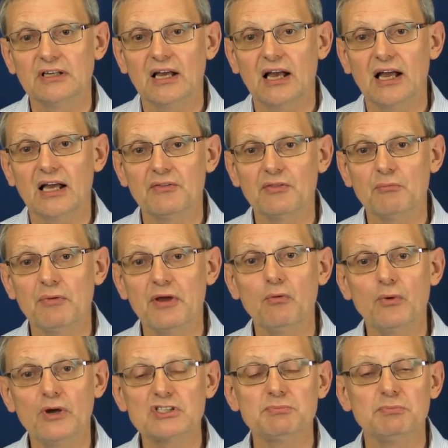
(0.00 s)
And the mere
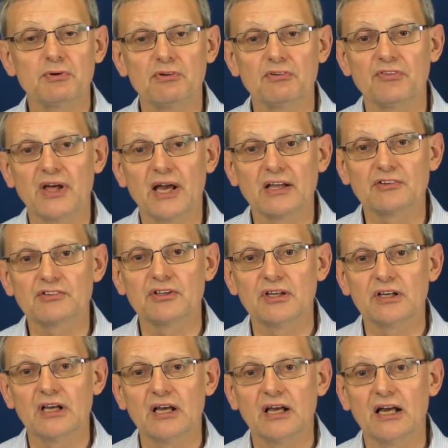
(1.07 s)
whisper of that
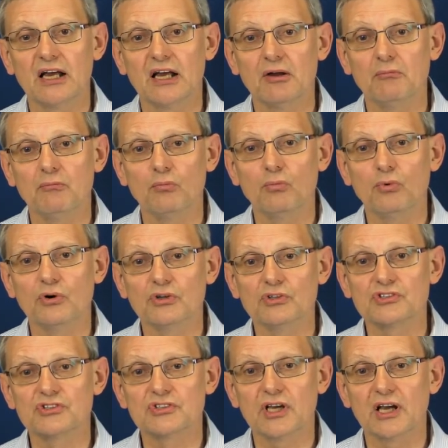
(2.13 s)

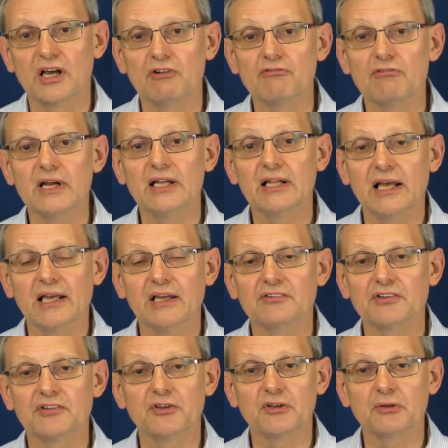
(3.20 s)
was relayed
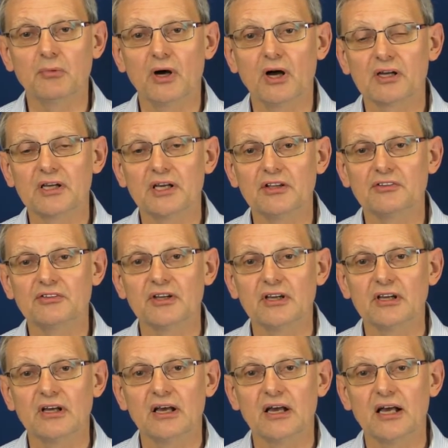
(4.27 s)
to the market
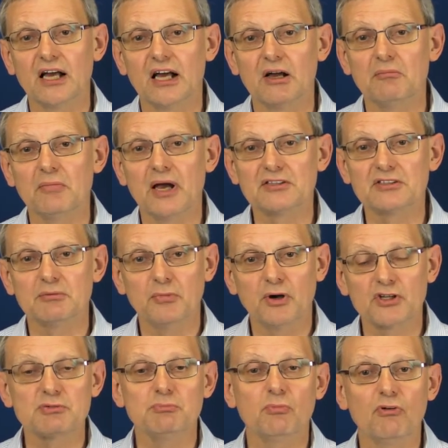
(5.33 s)
as a
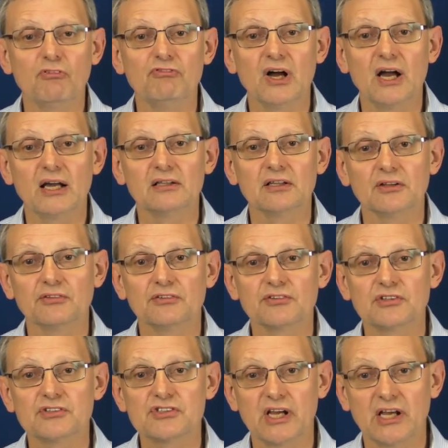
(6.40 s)
much more violent
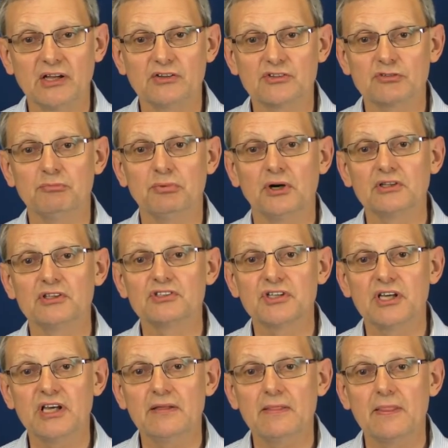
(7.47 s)
change of policy,